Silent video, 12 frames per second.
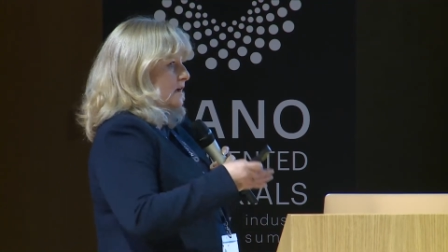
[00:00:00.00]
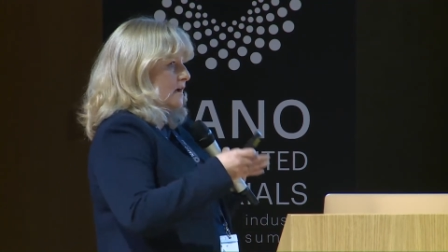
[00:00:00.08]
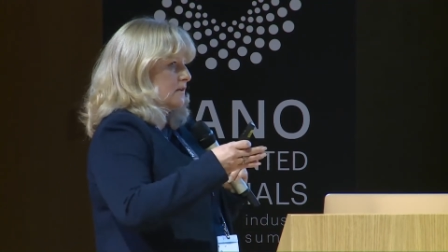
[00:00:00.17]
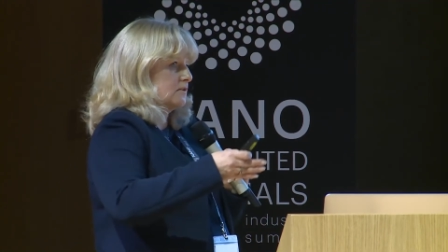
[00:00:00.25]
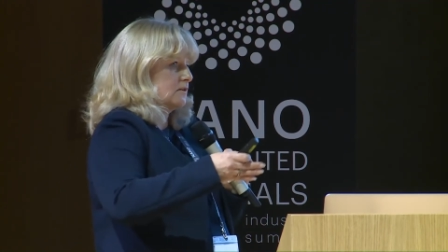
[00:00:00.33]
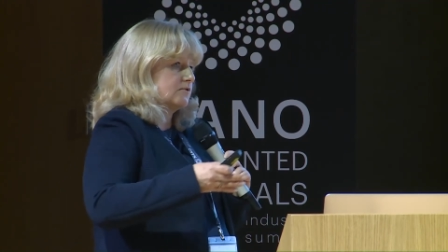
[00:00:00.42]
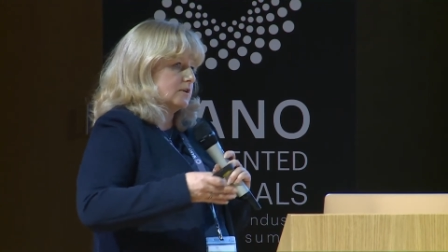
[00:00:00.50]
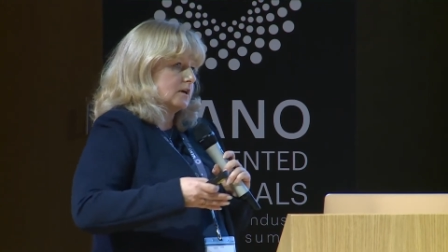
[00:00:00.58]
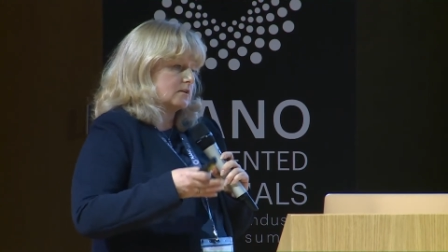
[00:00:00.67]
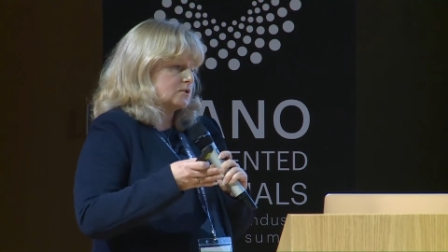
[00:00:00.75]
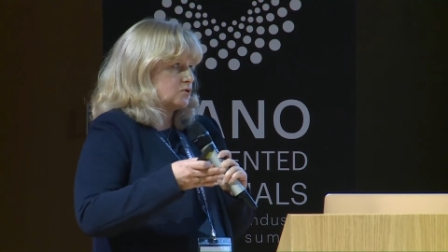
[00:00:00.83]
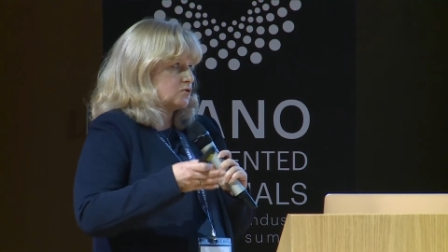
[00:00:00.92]
in the end of the
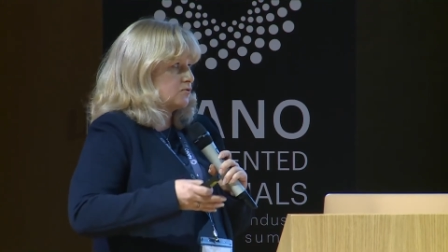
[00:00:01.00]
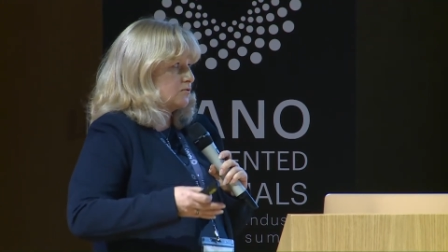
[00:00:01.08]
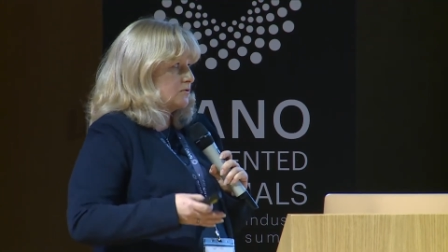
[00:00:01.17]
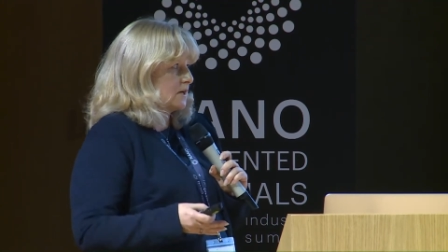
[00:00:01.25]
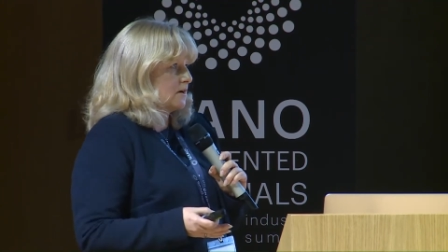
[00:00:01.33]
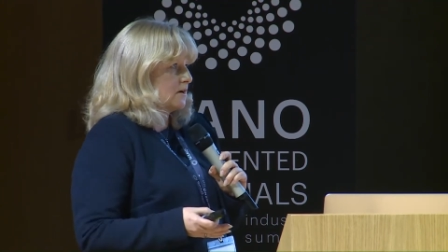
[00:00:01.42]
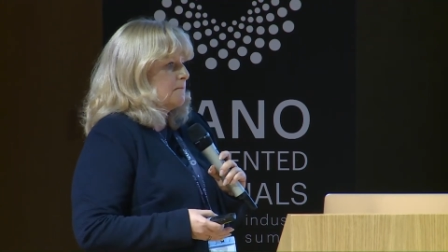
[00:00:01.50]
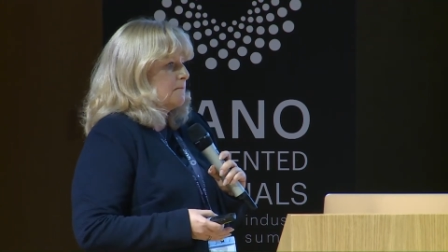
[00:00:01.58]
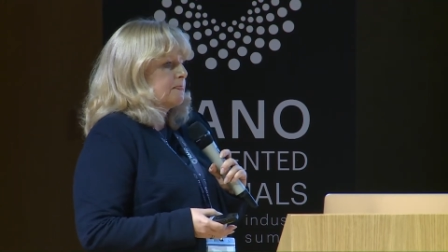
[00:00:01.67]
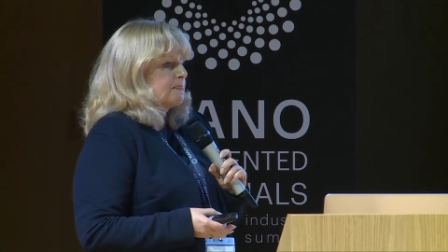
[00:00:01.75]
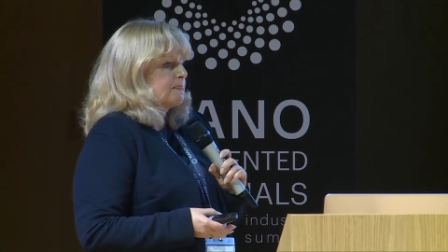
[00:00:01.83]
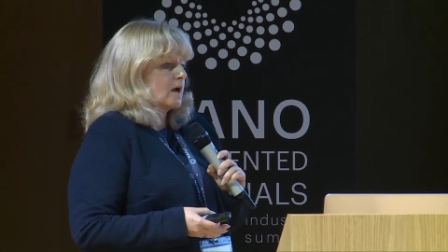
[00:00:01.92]
extruder,
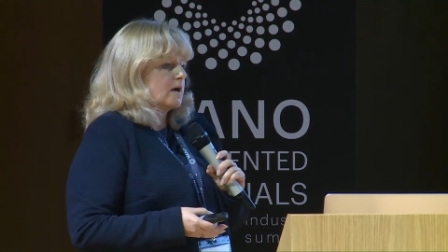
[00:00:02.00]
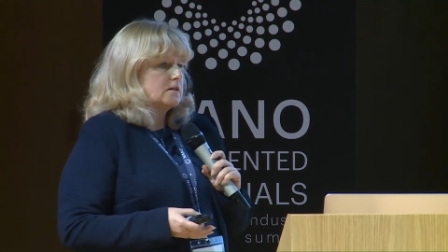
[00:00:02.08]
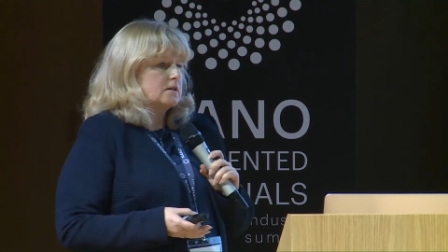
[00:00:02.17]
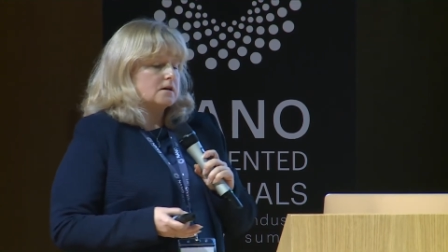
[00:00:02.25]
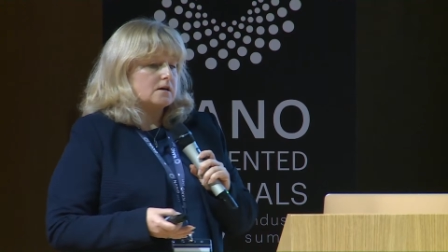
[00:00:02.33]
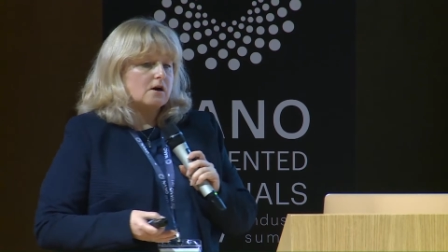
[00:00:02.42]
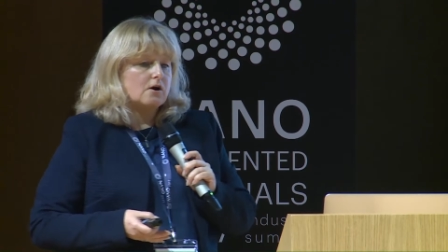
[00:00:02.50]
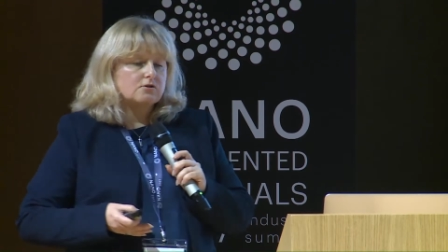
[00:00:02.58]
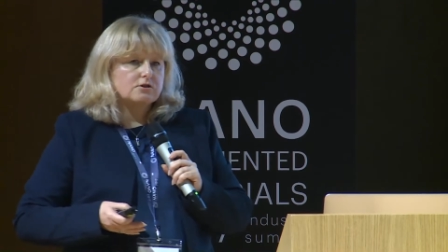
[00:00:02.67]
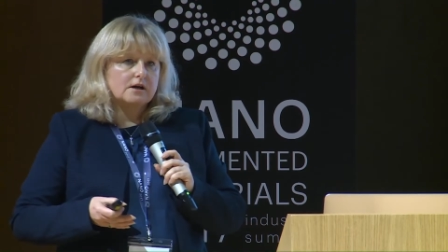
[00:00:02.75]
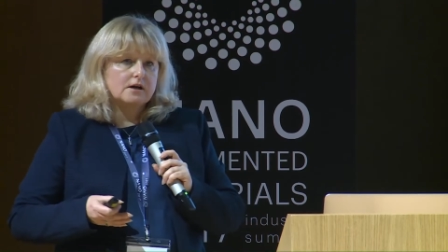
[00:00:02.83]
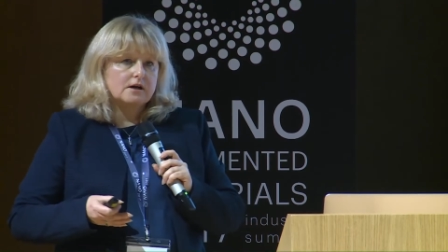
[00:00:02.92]
uh, the
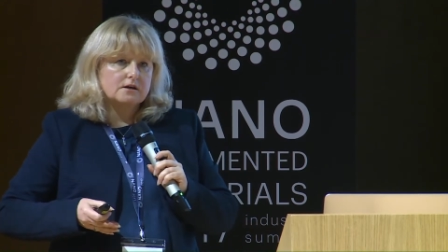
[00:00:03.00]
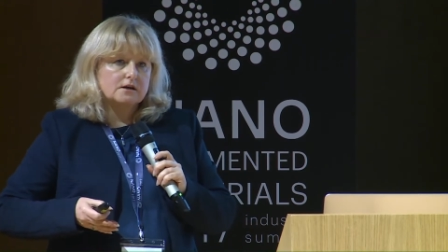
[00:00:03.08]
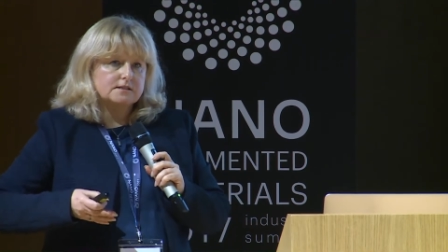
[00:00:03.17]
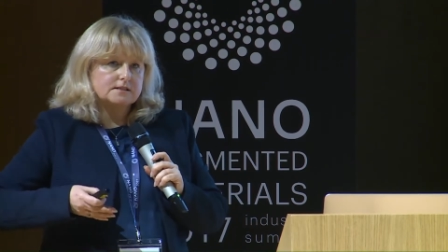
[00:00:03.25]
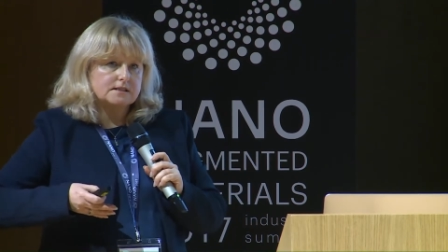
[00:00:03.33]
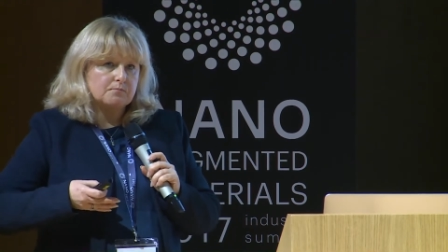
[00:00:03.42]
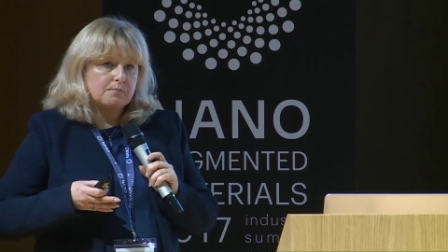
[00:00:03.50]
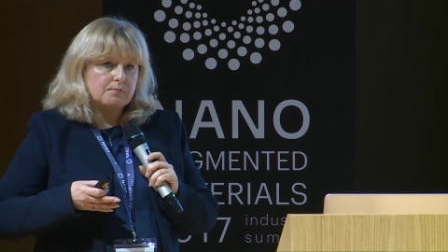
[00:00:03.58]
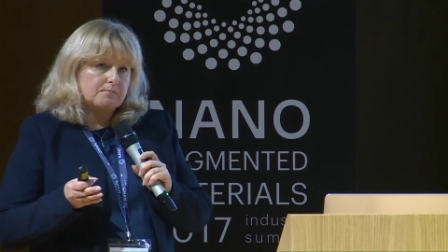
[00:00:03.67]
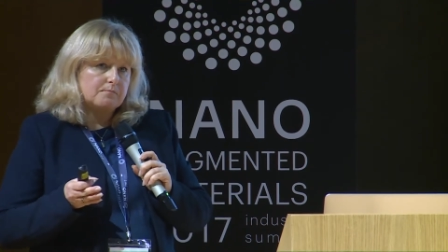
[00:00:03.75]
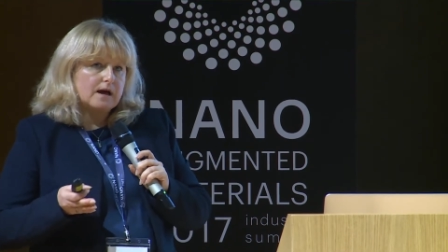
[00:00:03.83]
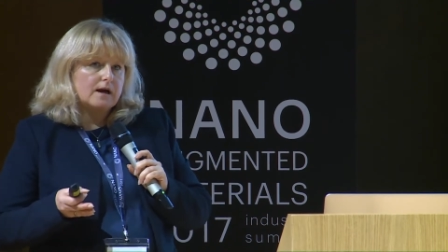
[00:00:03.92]
hot air is
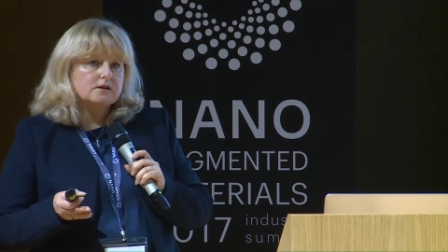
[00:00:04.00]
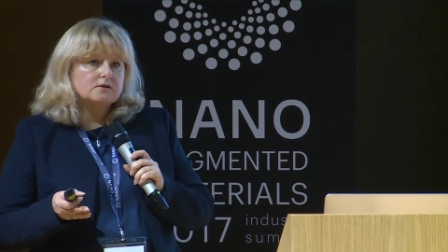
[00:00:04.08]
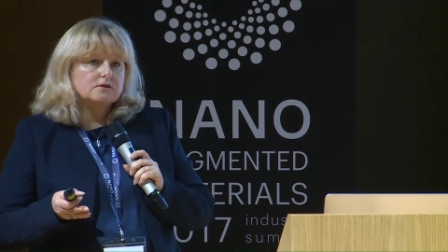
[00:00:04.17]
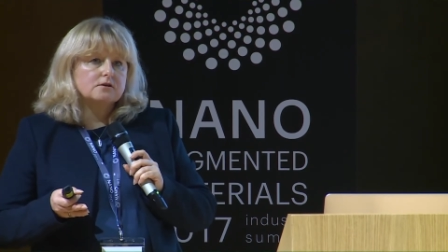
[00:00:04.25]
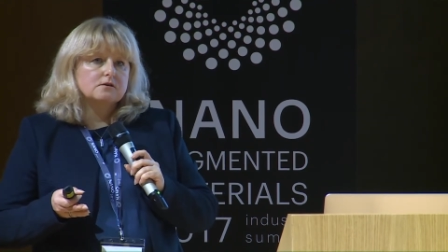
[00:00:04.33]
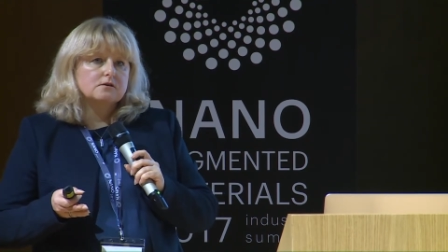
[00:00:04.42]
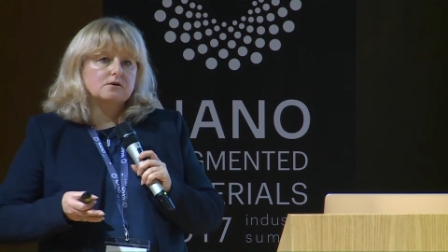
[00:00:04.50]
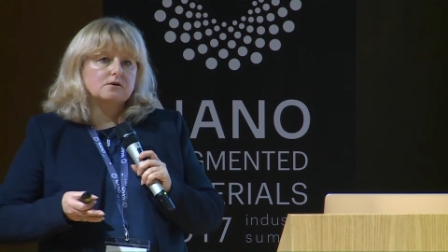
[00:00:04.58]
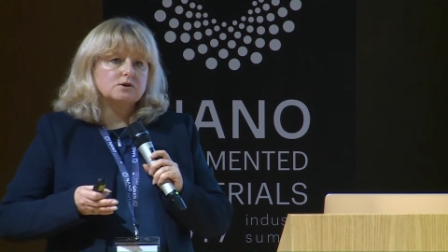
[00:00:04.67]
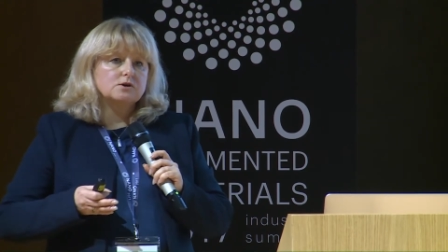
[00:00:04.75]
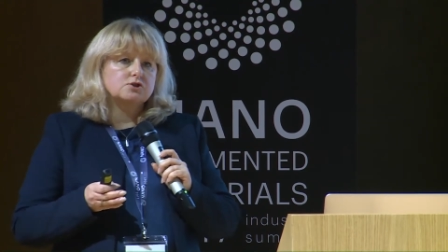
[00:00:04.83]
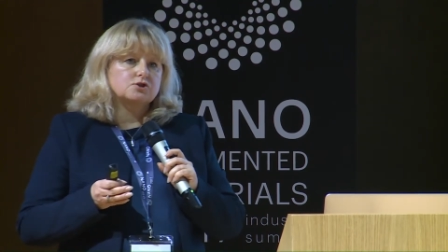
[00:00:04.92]
applied. Uh,
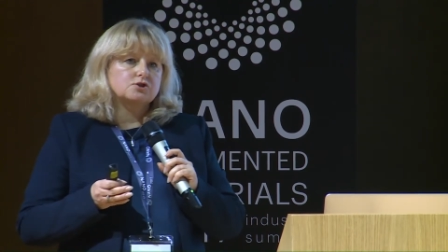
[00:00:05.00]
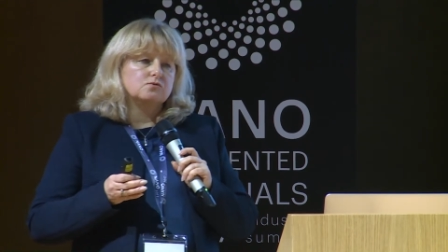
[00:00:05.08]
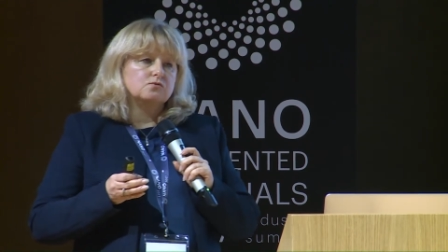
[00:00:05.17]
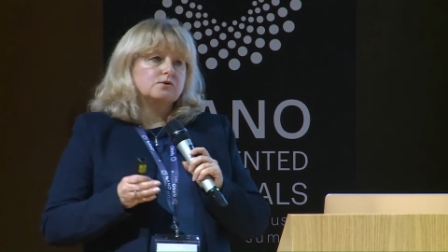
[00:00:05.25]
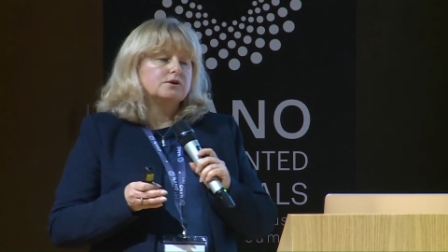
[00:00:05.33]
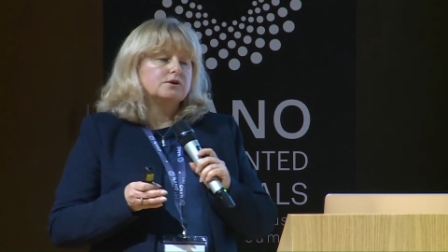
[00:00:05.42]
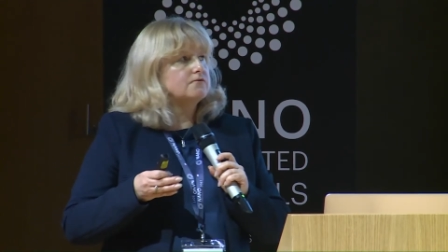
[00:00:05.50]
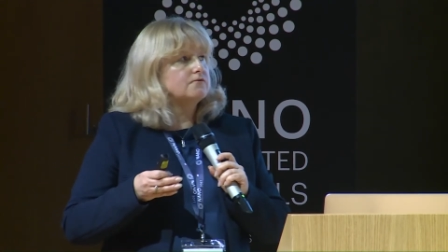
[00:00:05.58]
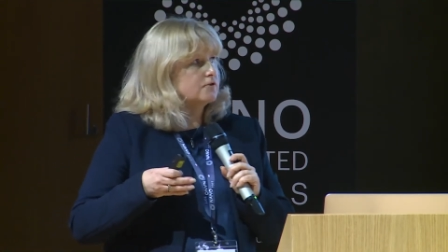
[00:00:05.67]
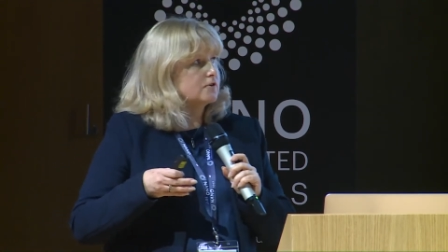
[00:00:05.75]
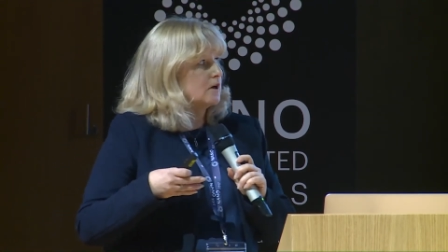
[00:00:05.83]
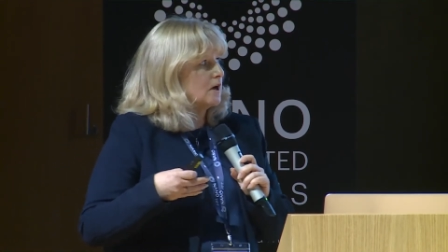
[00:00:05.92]
with,
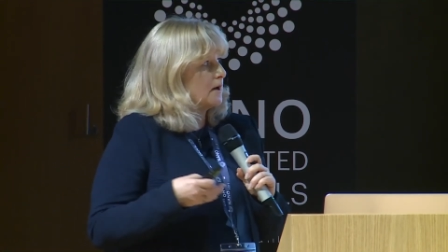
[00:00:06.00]
with